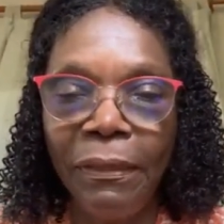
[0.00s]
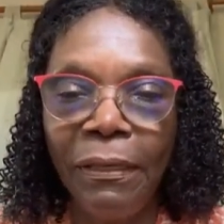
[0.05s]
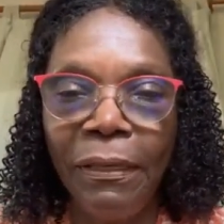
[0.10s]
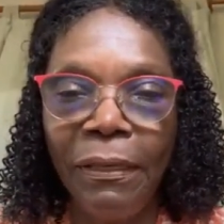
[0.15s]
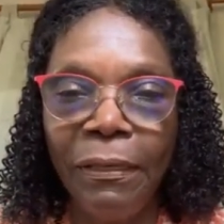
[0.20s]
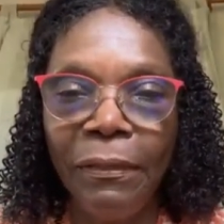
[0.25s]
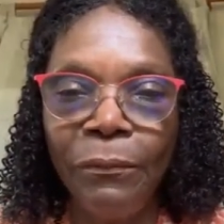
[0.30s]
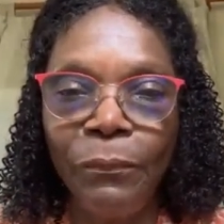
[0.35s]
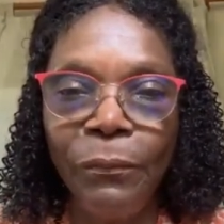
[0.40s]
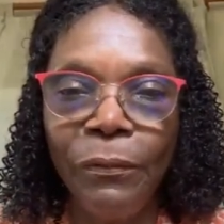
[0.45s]

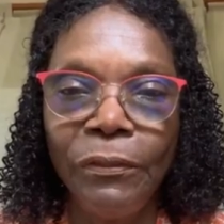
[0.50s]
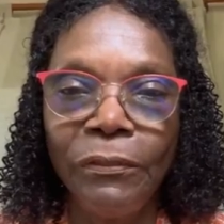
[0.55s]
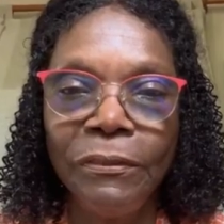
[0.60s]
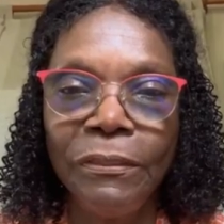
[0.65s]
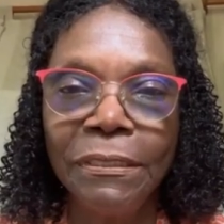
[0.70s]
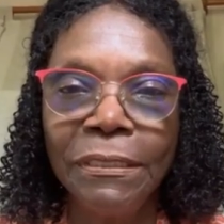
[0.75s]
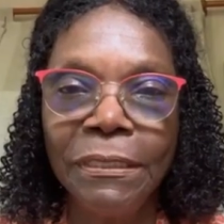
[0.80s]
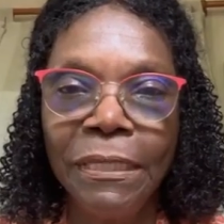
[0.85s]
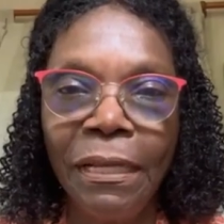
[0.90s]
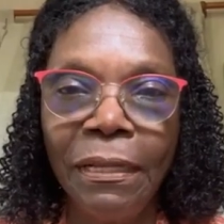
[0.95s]
and
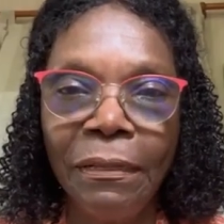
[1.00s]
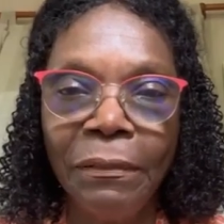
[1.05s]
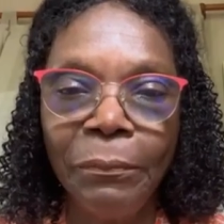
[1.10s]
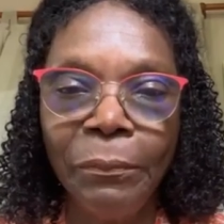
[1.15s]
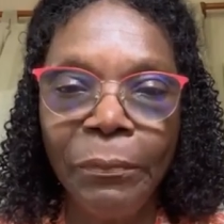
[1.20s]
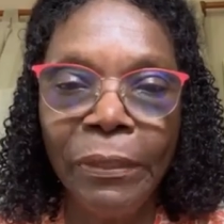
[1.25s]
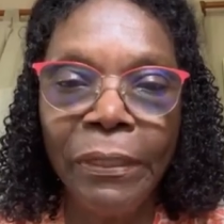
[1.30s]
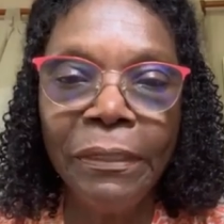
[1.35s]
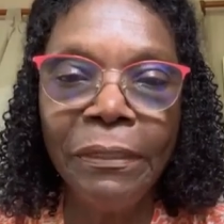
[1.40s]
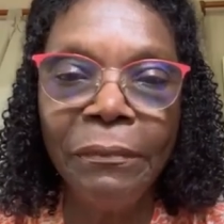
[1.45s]
which is
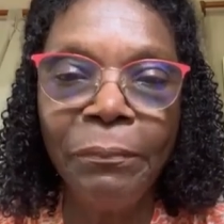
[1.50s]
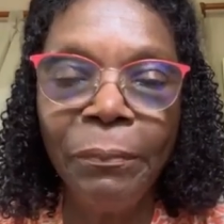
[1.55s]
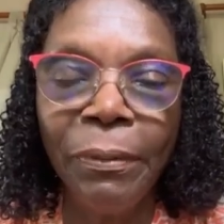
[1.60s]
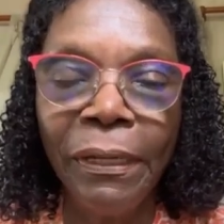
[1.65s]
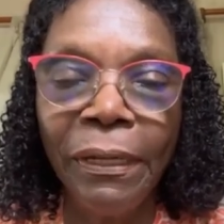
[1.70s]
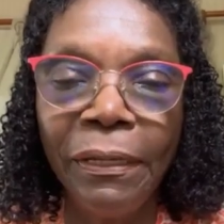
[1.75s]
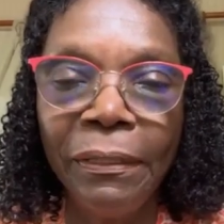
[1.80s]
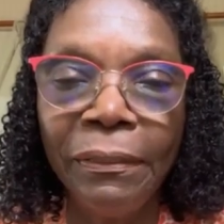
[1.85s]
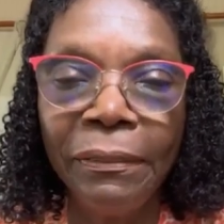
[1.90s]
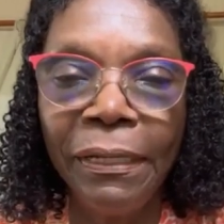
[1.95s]
celebrated
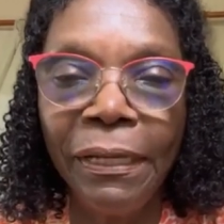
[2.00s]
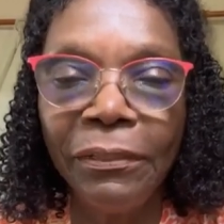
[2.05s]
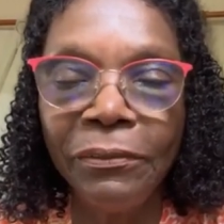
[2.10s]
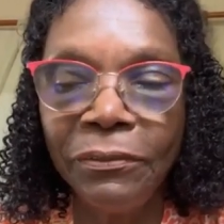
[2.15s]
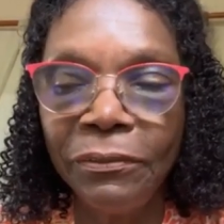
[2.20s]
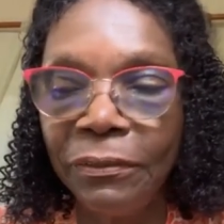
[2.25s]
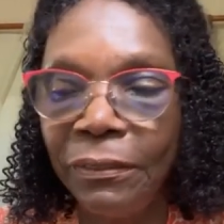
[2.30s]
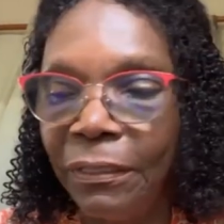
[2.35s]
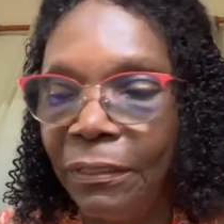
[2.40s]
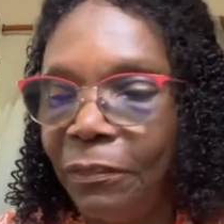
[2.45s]
by the
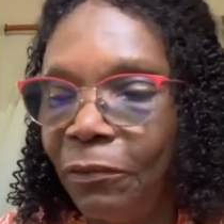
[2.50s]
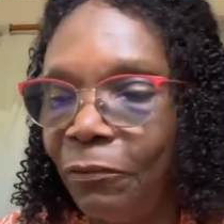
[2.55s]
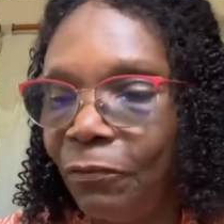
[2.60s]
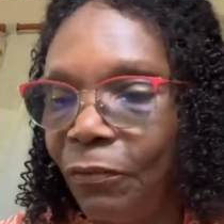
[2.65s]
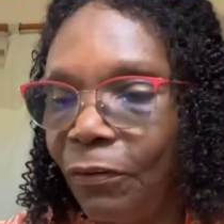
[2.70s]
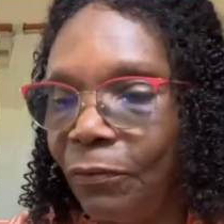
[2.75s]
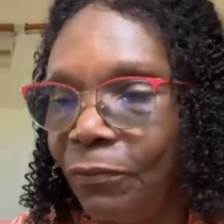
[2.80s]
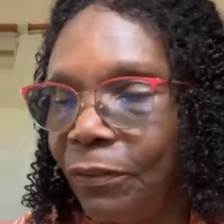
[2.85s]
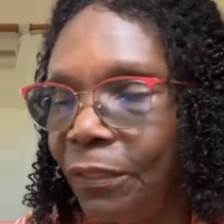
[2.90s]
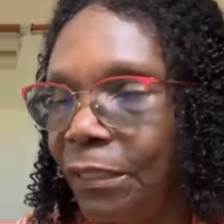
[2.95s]
National Kidney
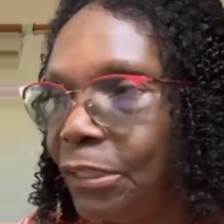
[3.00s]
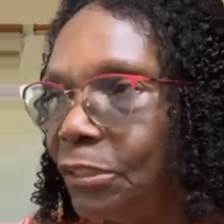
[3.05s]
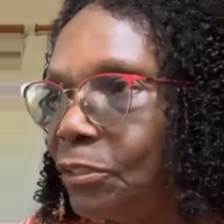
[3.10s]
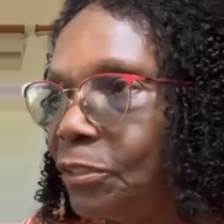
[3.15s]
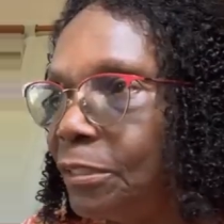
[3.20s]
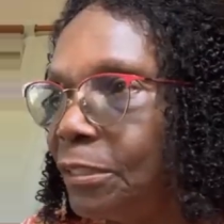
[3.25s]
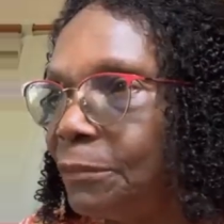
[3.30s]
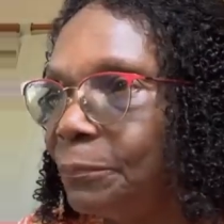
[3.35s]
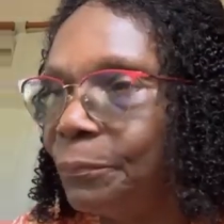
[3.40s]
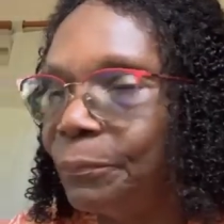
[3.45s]

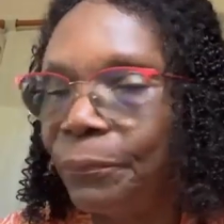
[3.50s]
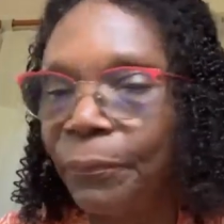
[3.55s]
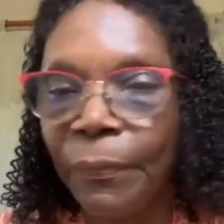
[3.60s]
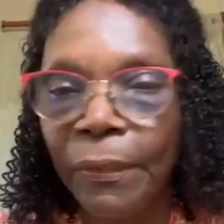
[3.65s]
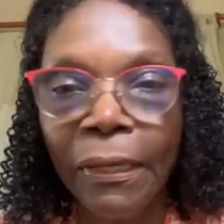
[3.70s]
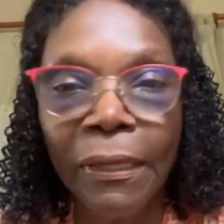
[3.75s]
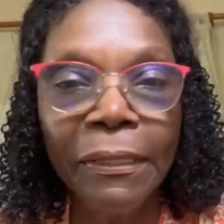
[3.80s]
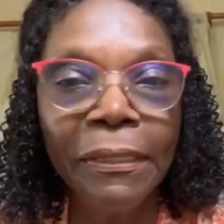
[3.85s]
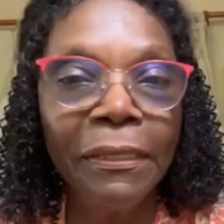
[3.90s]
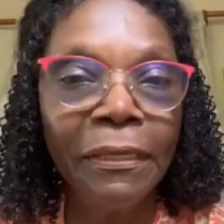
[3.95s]
Foundation,
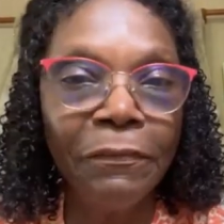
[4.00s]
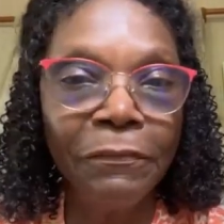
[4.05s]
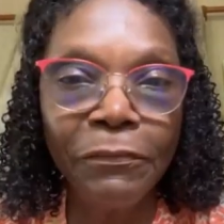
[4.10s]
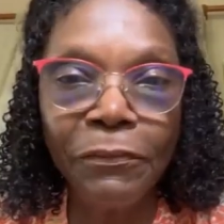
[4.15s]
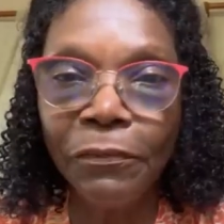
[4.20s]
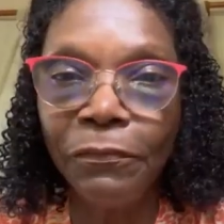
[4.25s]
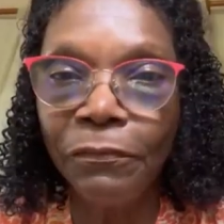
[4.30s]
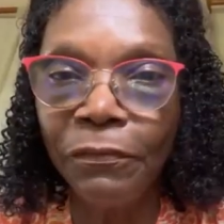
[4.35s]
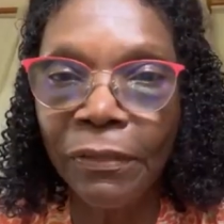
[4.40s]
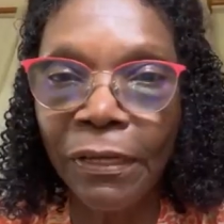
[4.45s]

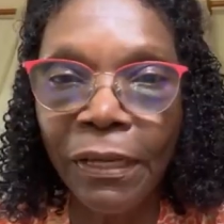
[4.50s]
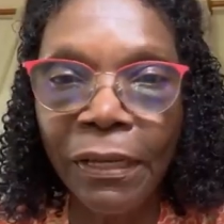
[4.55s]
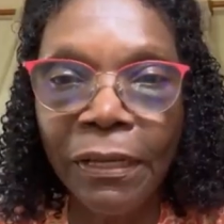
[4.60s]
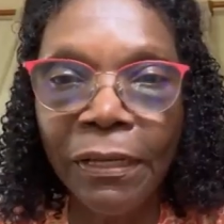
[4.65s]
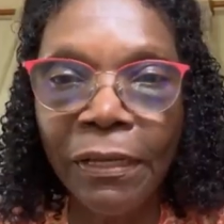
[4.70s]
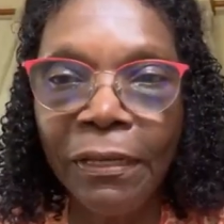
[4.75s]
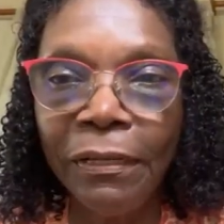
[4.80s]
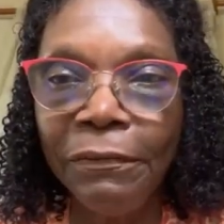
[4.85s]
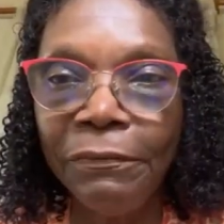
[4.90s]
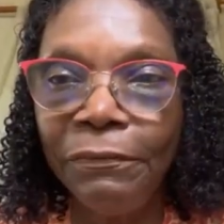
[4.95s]
Gift of
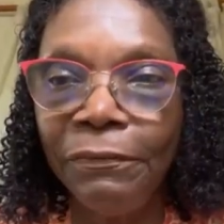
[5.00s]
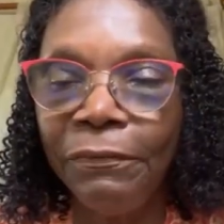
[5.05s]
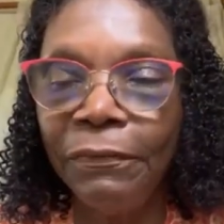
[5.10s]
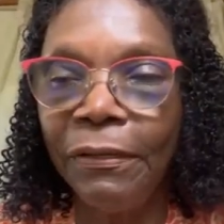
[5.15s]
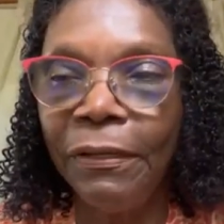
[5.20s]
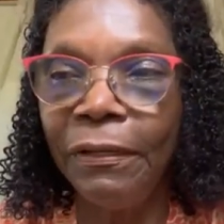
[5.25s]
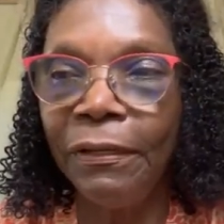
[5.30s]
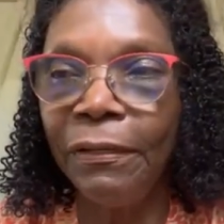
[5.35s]
Life,